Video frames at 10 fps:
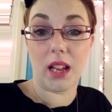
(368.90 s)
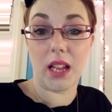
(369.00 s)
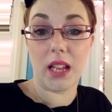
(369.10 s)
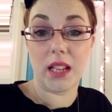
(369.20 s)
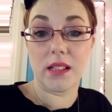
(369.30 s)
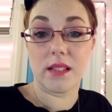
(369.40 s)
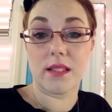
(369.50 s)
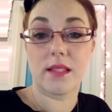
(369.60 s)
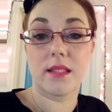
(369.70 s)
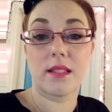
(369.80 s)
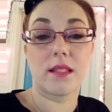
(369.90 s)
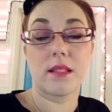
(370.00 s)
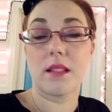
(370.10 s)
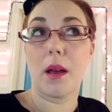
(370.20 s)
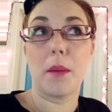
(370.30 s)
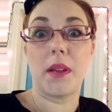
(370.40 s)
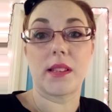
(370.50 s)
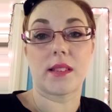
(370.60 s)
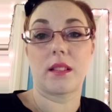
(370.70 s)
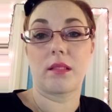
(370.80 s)
is
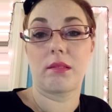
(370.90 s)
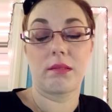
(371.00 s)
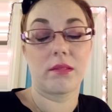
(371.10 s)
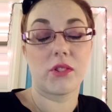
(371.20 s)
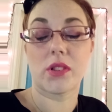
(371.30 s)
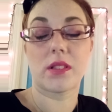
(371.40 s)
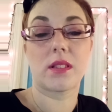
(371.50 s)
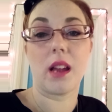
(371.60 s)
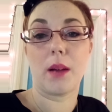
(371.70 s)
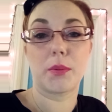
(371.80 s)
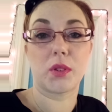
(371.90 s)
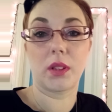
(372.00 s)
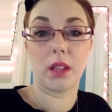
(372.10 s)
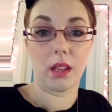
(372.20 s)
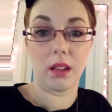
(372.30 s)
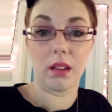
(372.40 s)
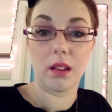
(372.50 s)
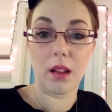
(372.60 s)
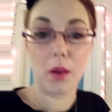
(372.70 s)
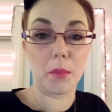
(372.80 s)
amazing. Just absolutely
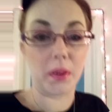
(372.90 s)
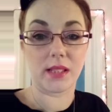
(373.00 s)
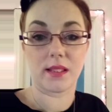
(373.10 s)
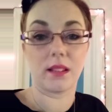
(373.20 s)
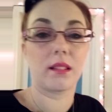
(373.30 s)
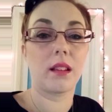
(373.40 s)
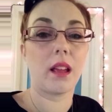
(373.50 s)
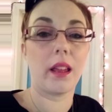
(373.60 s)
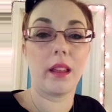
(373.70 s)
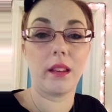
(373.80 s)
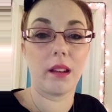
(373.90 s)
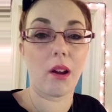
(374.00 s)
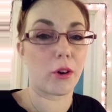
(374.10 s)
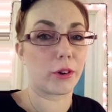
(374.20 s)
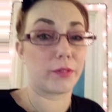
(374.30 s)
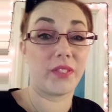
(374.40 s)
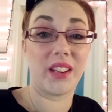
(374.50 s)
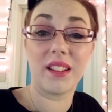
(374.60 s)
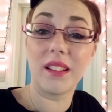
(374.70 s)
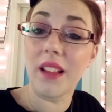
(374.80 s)
amazing. In our
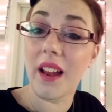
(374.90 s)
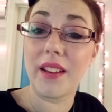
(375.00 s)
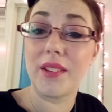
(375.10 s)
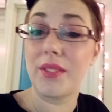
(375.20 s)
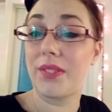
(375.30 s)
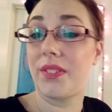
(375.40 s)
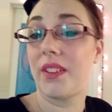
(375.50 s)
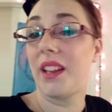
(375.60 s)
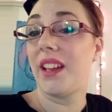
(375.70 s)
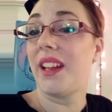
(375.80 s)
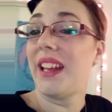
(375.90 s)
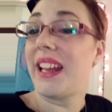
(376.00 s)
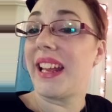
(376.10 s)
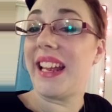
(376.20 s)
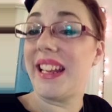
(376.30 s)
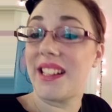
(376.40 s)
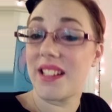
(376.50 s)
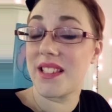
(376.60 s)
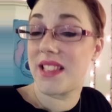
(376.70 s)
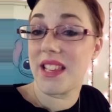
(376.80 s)
vanilla life
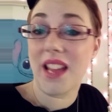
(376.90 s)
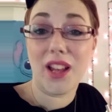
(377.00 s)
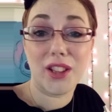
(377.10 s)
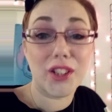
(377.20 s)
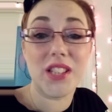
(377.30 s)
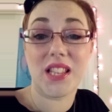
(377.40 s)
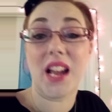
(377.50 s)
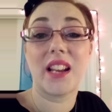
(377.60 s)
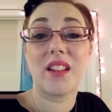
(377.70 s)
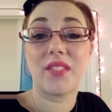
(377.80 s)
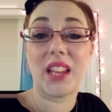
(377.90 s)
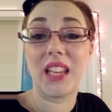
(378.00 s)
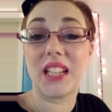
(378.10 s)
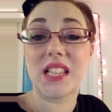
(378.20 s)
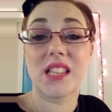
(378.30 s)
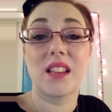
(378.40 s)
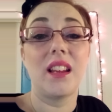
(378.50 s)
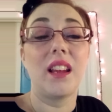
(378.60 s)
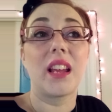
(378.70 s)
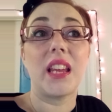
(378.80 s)
and the other side of it,
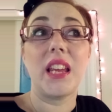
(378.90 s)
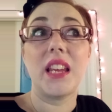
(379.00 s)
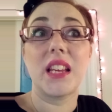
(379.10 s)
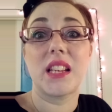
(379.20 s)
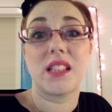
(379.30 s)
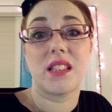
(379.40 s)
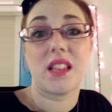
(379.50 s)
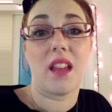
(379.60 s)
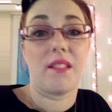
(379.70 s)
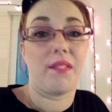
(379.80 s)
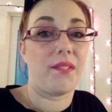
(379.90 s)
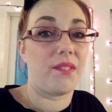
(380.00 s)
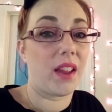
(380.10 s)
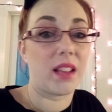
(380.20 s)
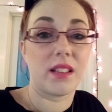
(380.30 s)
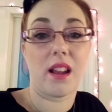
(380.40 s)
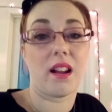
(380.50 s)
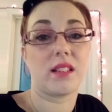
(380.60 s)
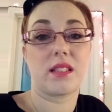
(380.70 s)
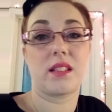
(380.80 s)
he is a
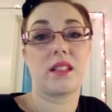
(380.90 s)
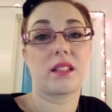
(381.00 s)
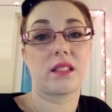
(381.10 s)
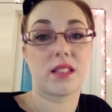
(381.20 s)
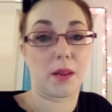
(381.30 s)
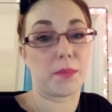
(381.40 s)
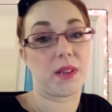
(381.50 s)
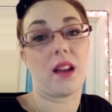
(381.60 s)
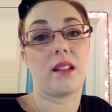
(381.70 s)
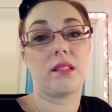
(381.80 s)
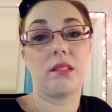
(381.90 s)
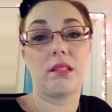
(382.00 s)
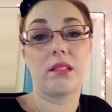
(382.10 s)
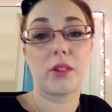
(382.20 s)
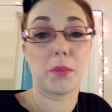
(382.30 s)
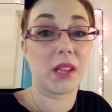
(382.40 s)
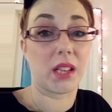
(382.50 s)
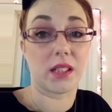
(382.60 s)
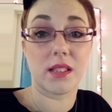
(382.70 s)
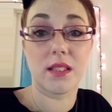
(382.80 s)
fantastic stepdad to my
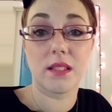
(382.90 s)
kids.